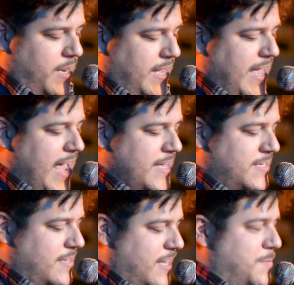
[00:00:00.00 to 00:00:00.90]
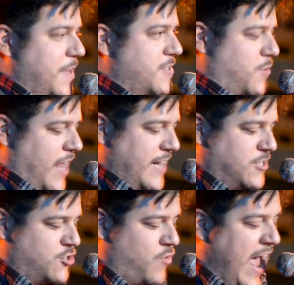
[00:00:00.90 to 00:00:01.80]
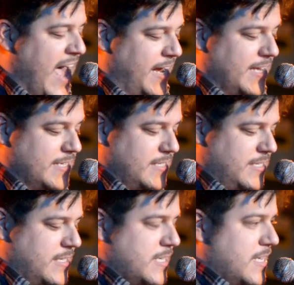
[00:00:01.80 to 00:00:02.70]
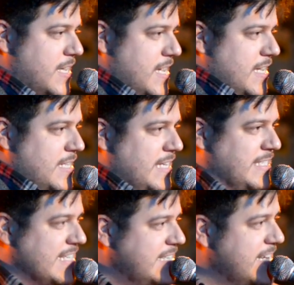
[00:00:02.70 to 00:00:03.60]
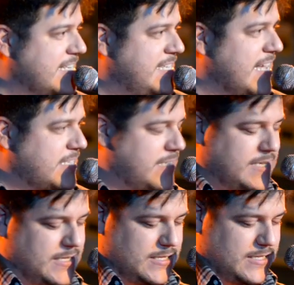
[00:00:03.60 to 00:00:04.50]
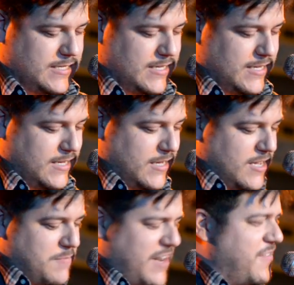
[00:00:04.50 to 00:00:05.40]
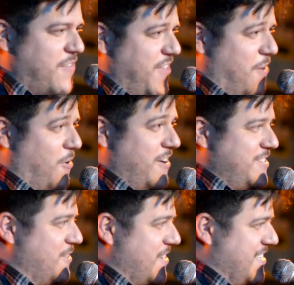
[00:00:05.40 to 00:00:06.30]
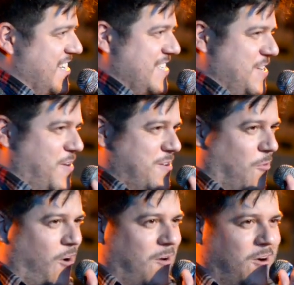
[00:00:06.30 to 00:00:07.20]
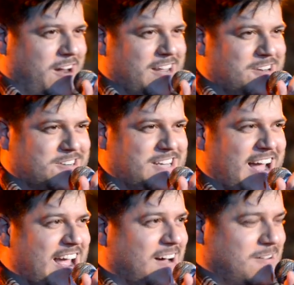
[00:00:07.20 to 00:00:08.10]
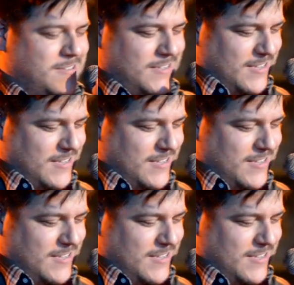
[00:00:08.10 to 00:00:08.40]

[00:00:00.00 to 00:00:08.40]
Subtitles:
gays and lesbians were like dragons. They didn't exist. But even if they were to exist, you wouldn't want one in your town.